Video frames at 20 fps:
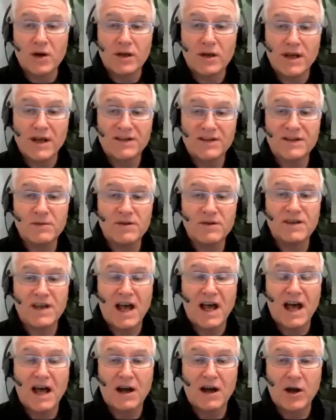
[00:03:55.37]
customers
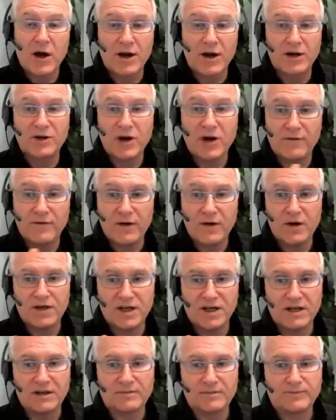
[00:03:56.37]
are kind of
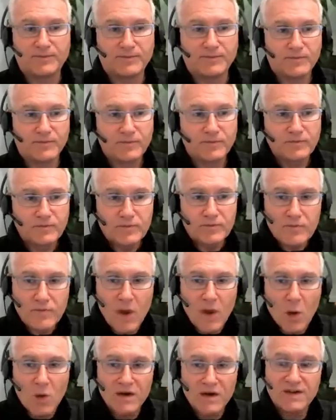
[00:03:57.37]
diverging.
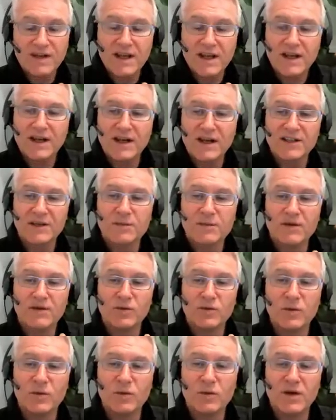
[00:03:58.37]
We're seeing
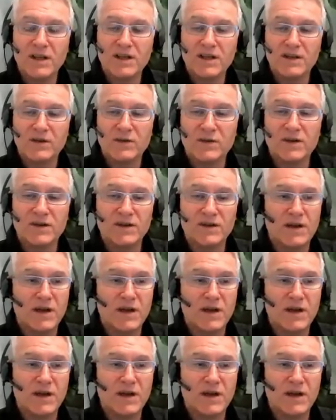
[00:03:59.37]
customers willing to